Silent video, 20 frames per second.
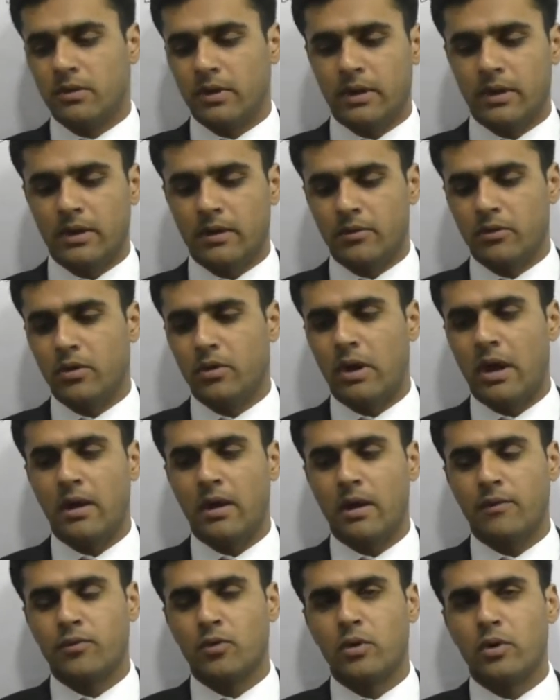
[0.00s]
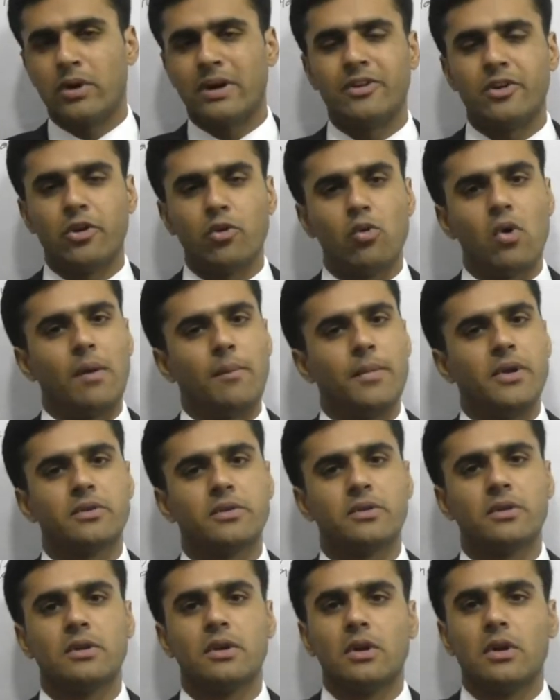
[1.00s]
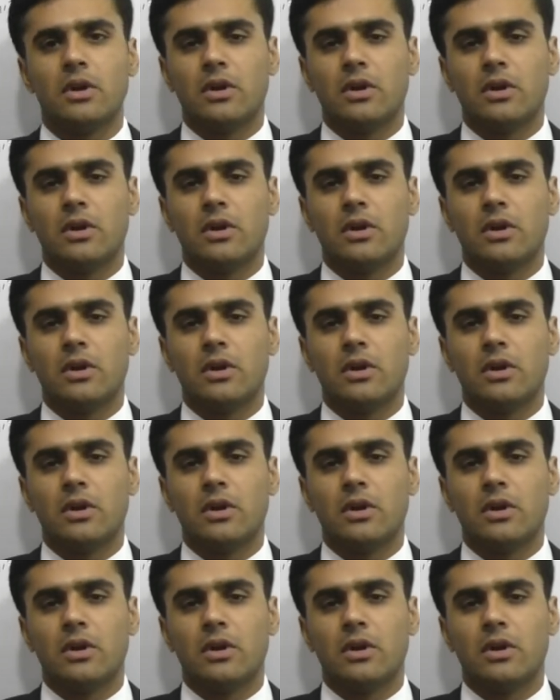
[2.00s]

if you look at the requirement,